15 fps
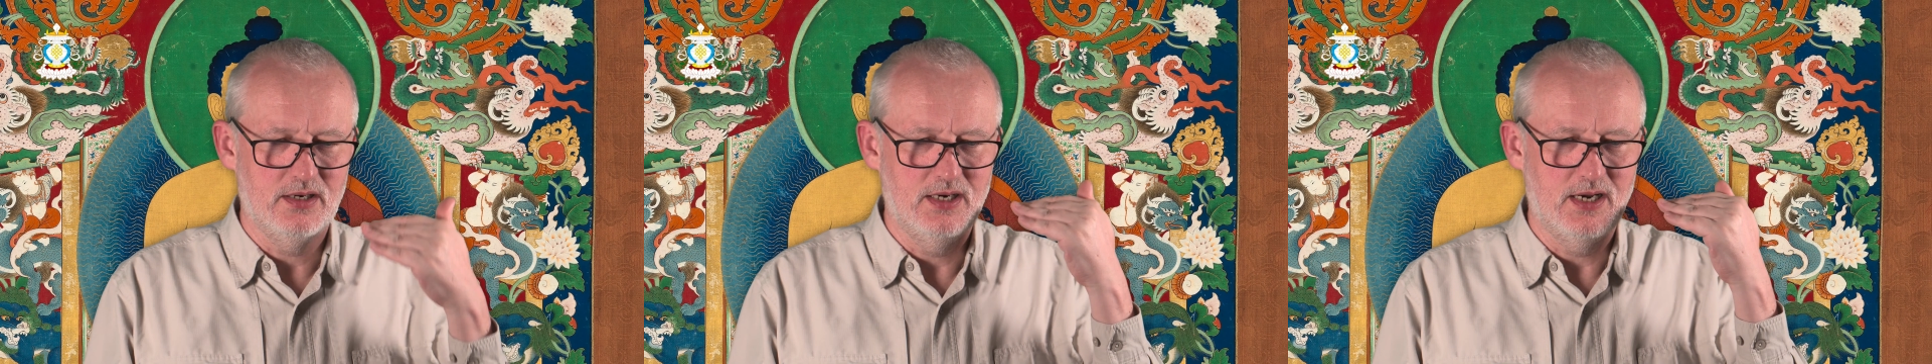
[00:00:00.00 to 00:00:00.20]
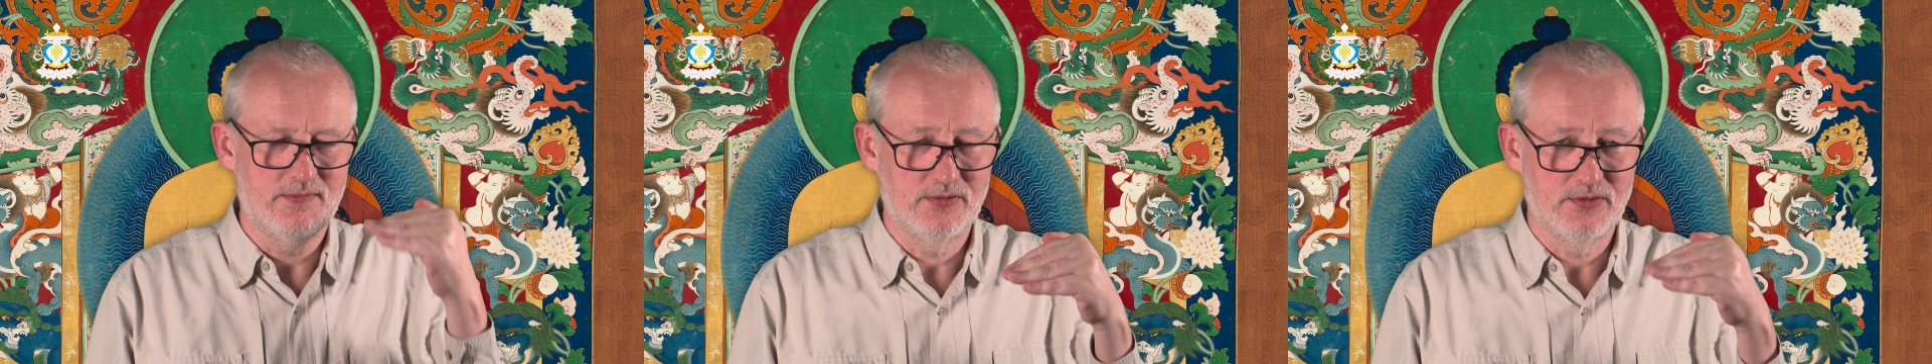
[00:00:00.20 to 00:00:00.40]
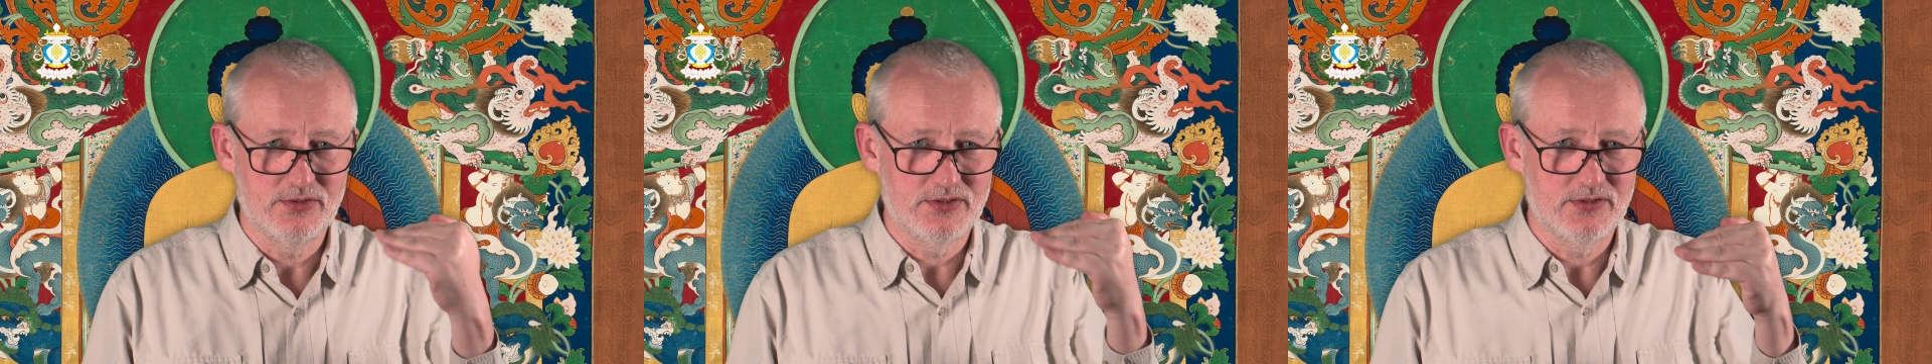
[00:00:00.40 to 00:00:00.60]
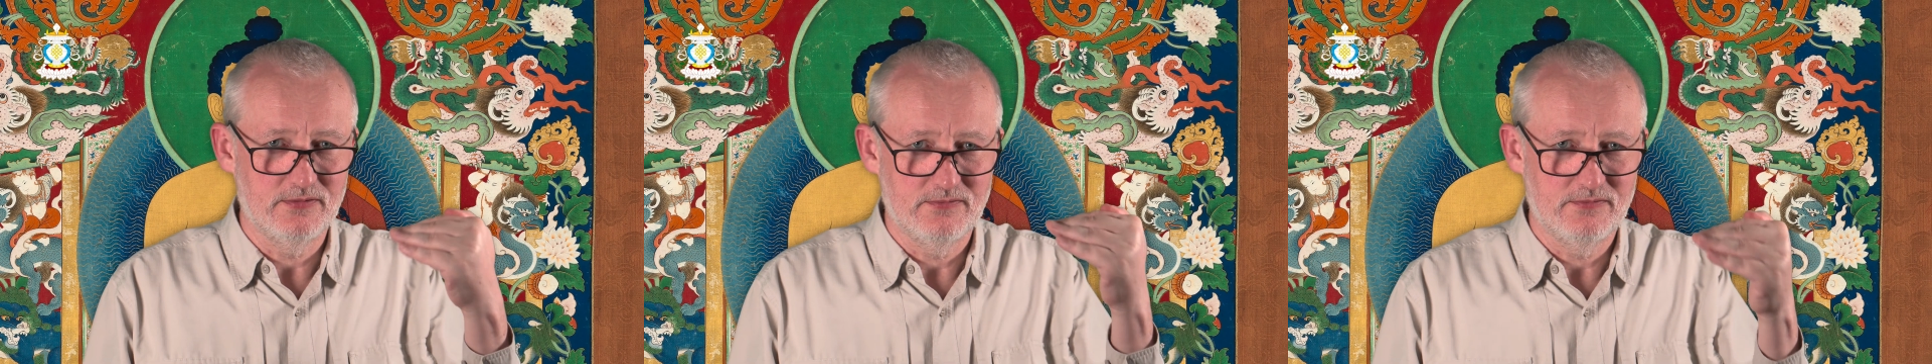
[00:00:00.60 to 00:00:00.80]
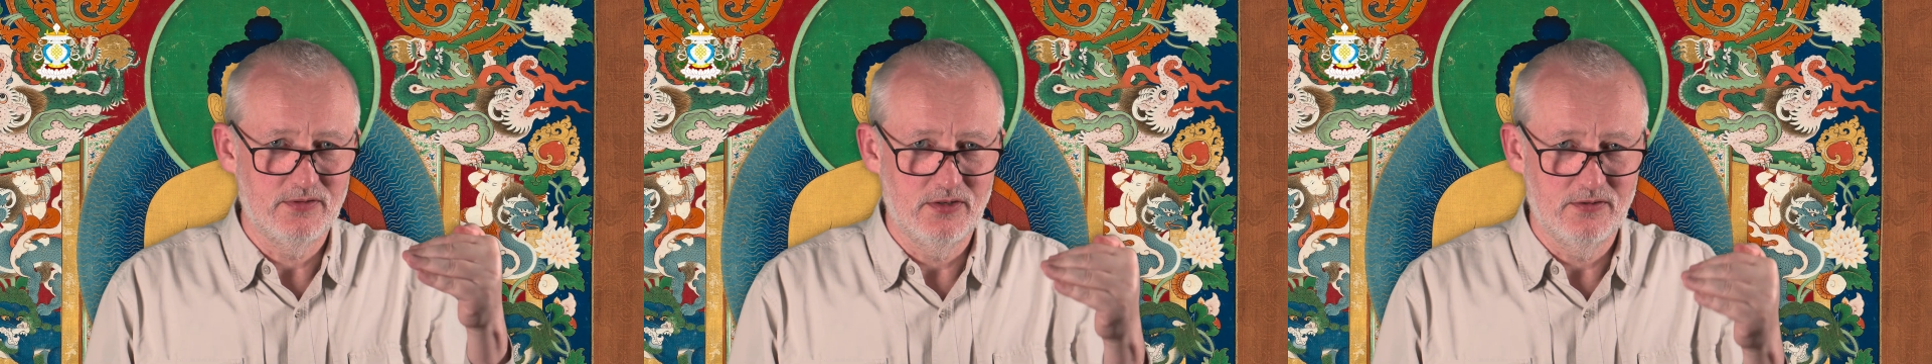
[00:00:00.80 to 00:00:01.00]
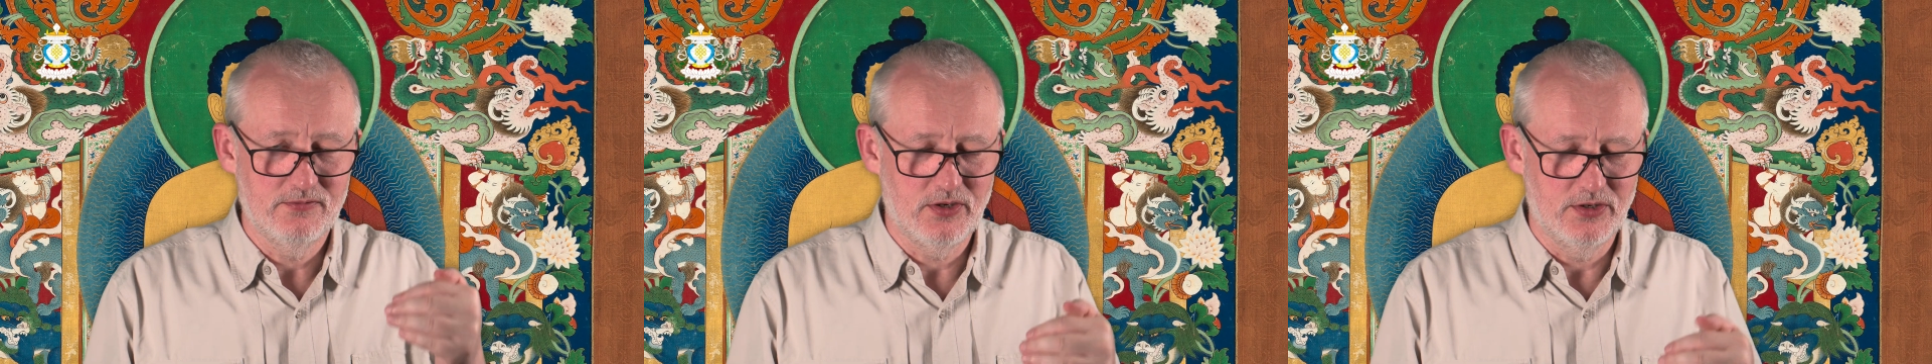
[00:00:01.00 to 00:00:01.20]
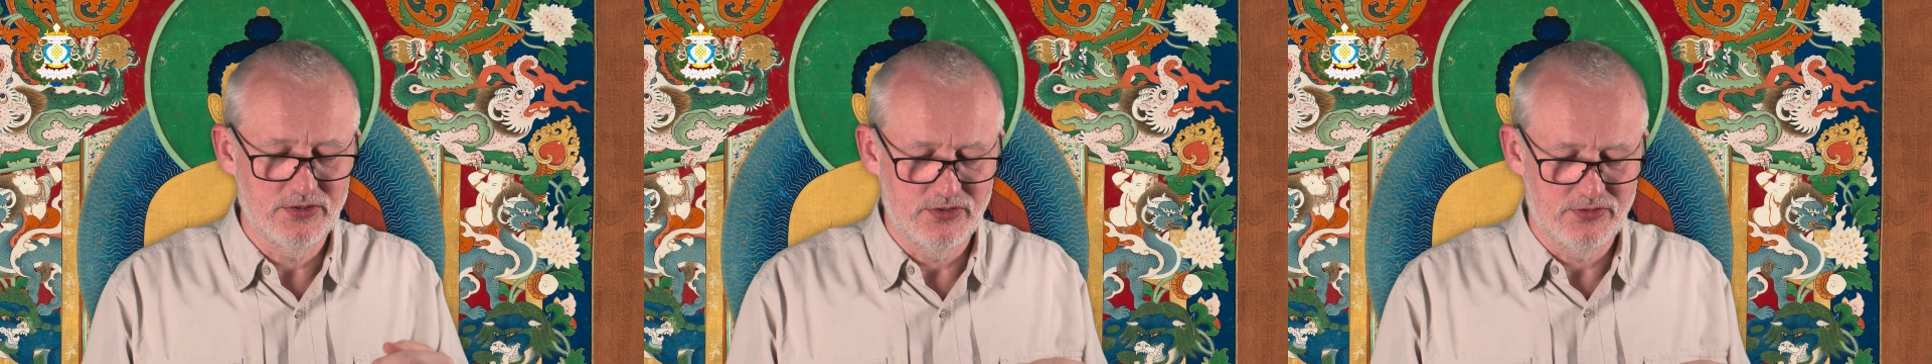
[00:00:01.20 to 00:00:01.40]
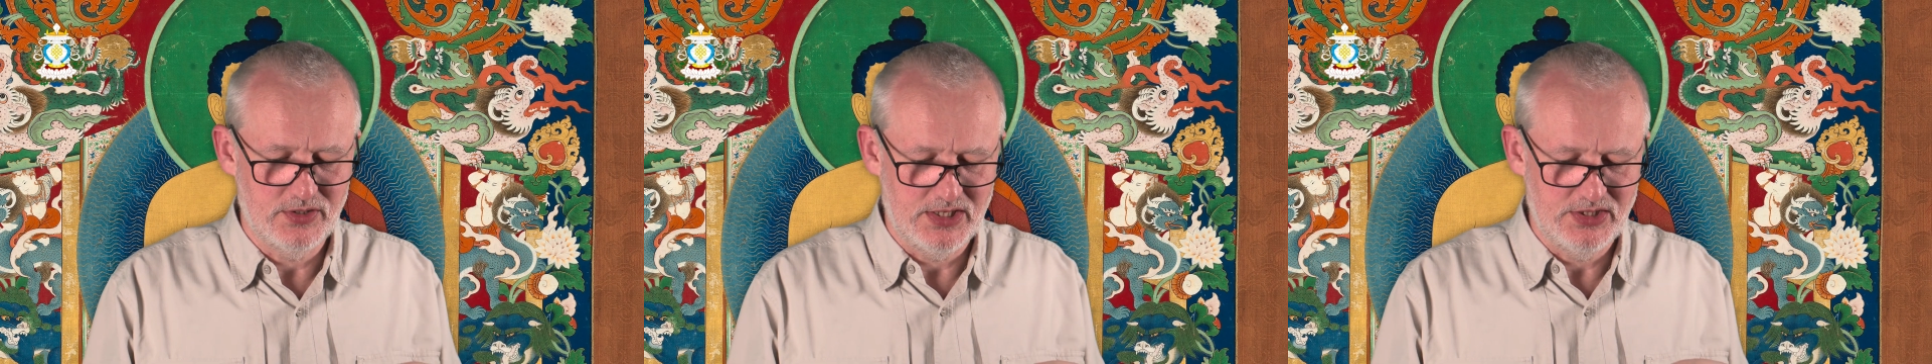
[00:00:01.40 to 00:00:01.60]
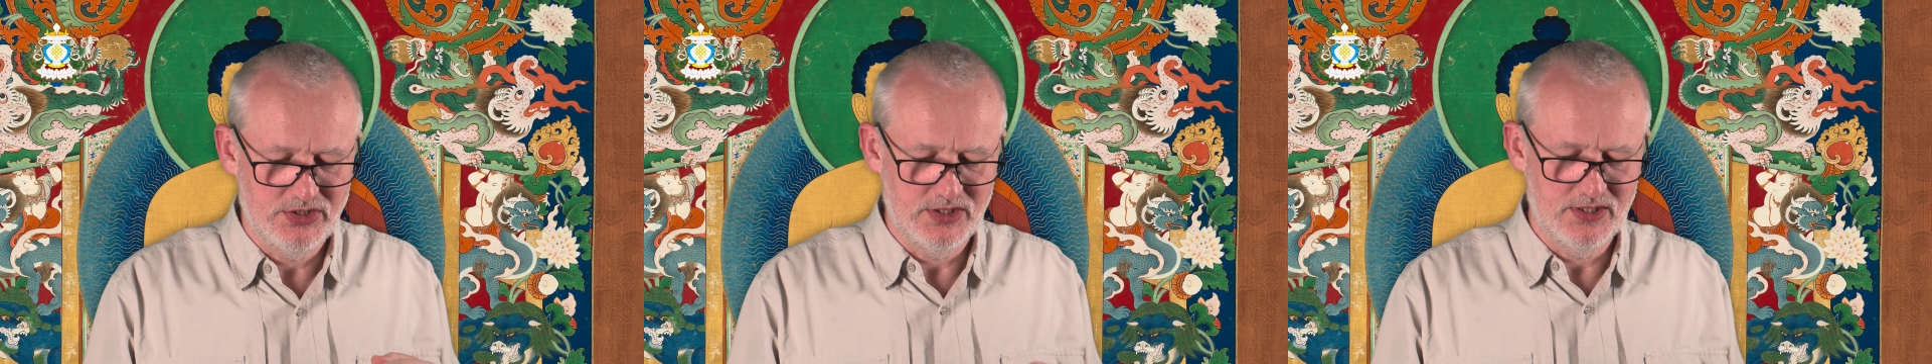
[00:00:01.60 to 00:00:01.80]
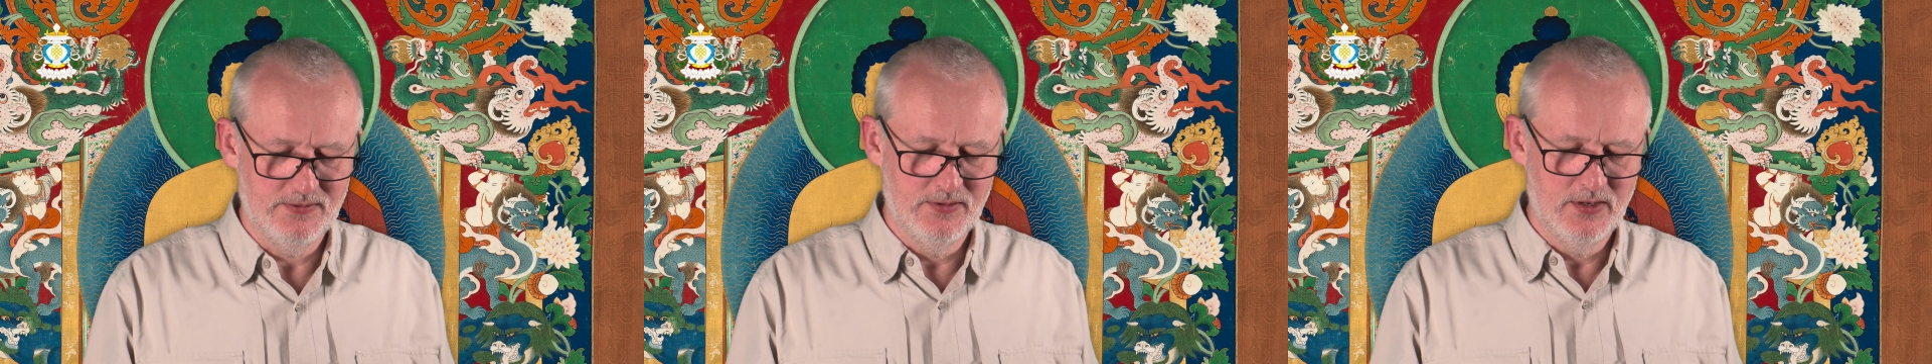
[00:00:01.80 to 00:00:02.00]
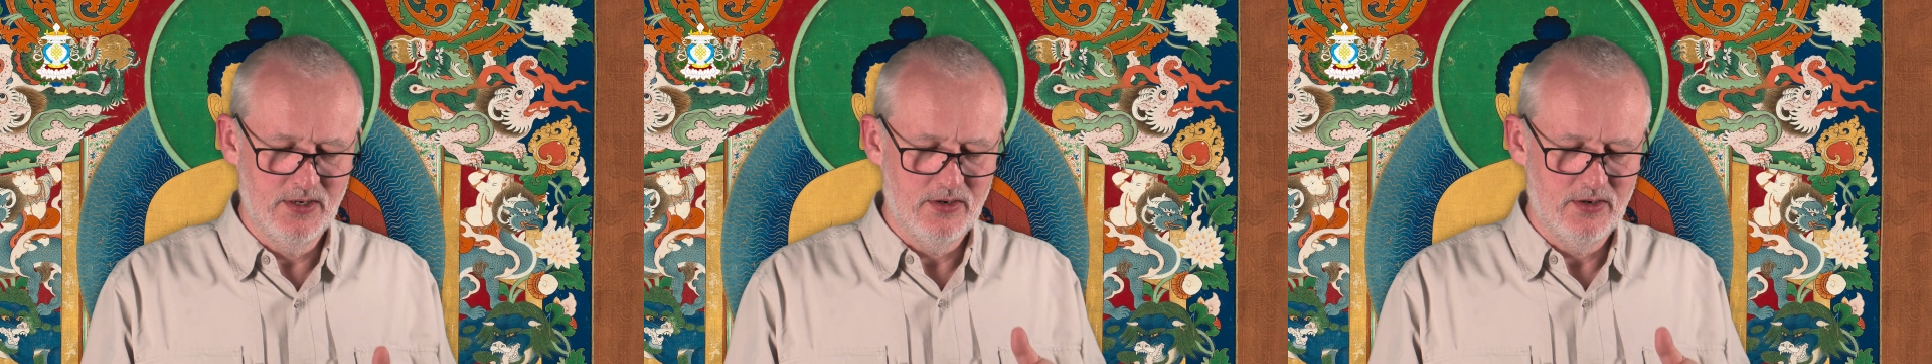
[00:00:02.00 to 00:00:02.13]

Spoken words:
levels of concentration.